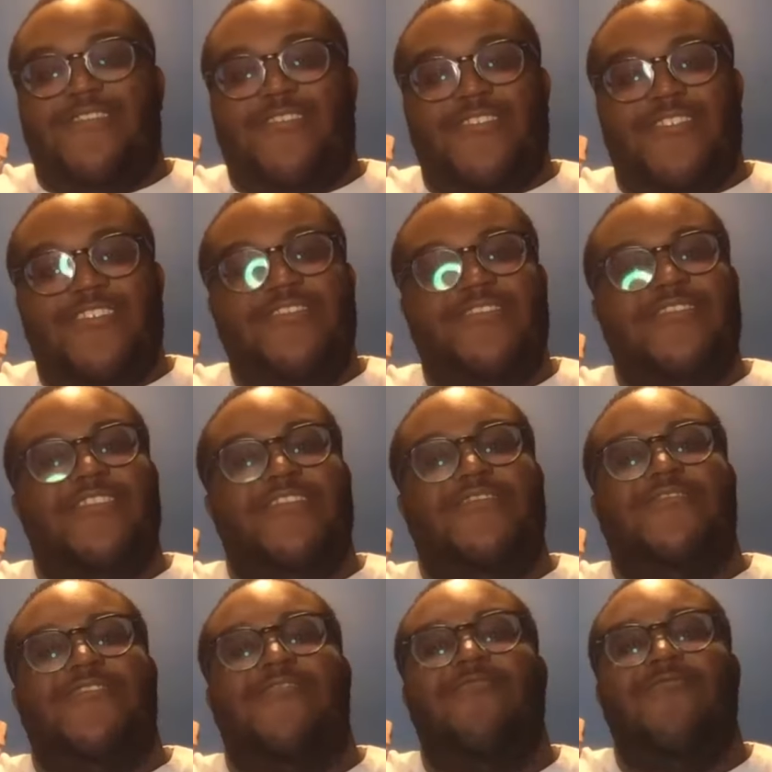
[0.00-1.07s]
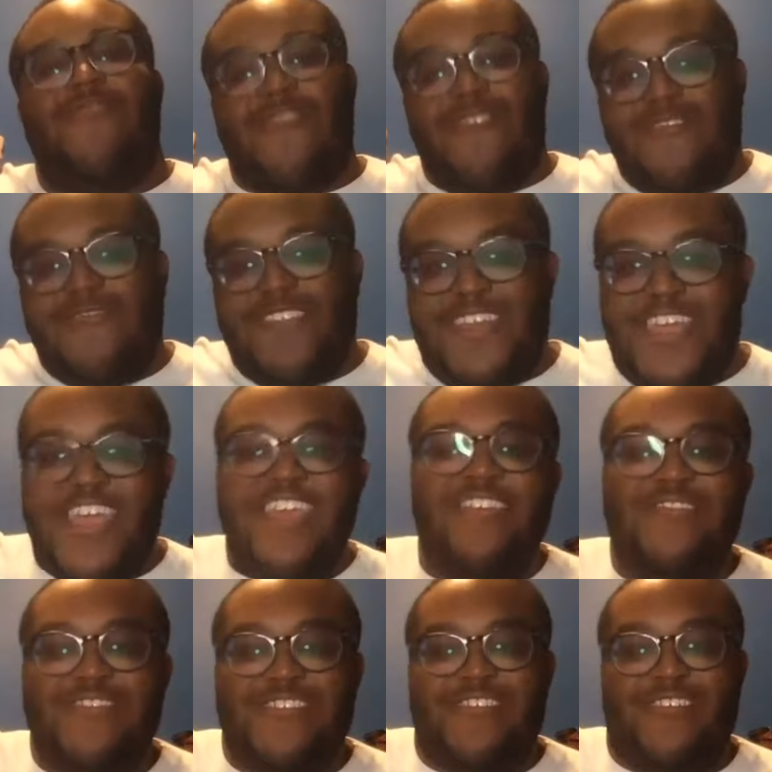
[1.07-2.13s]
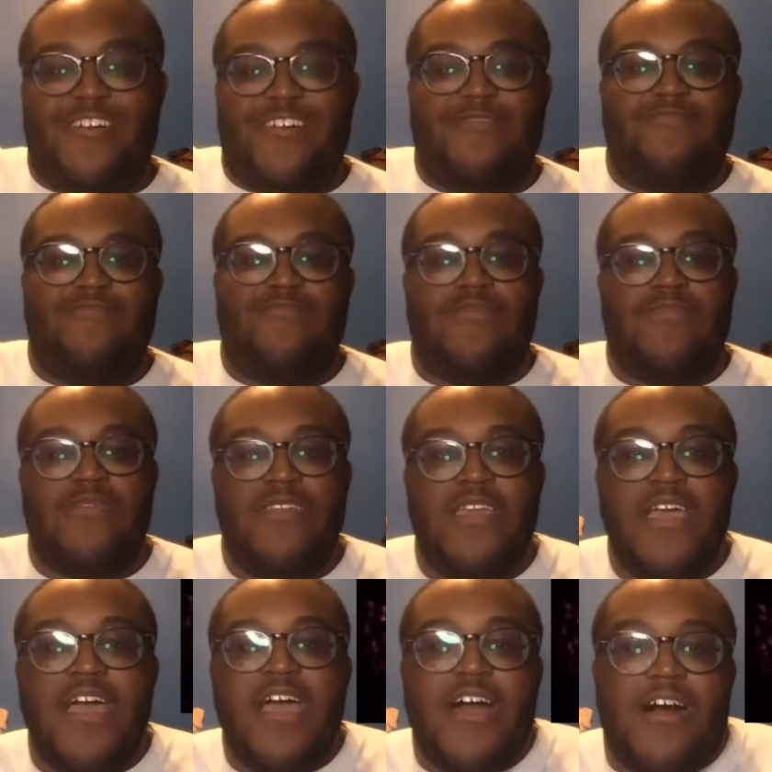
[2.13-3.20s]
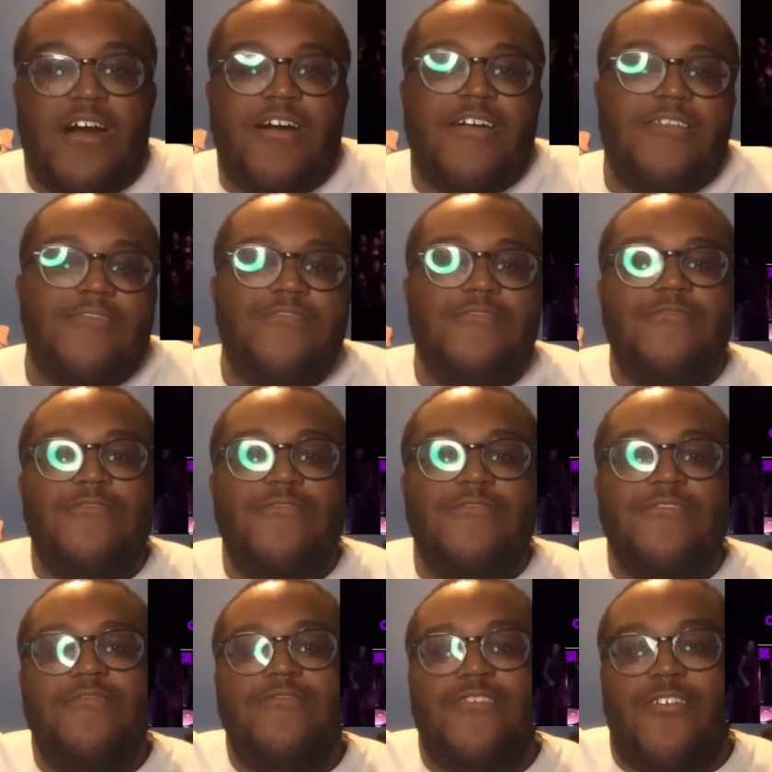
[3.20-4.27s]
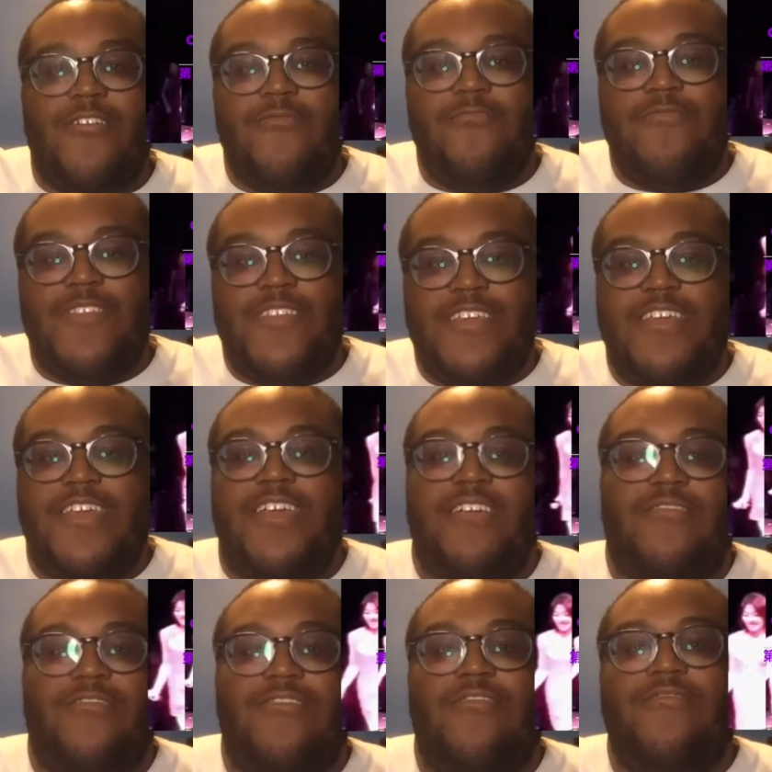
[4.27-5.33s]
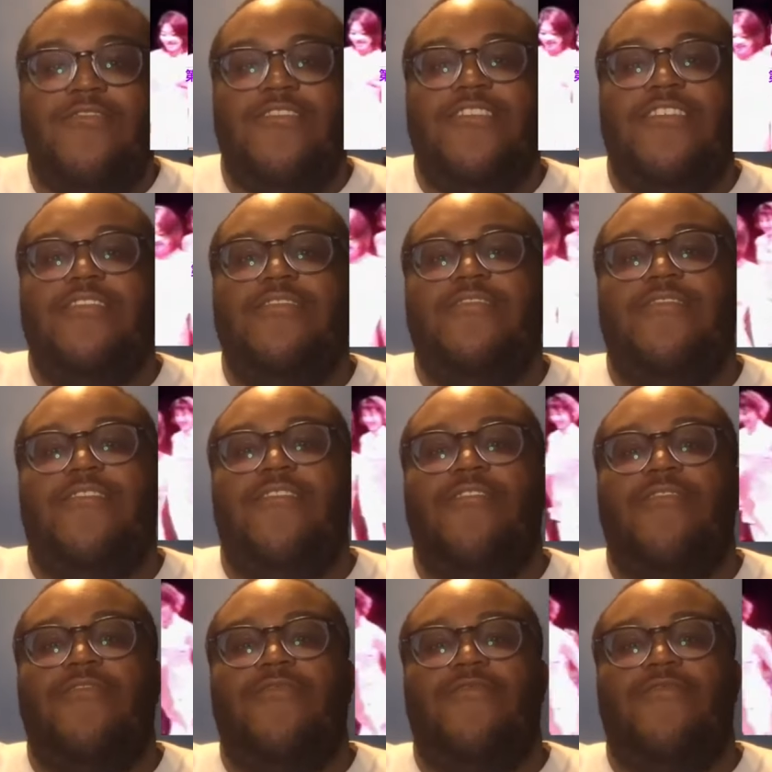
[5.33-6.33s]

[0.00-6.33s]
auditioning show called Asian. I also used the opening and closing songs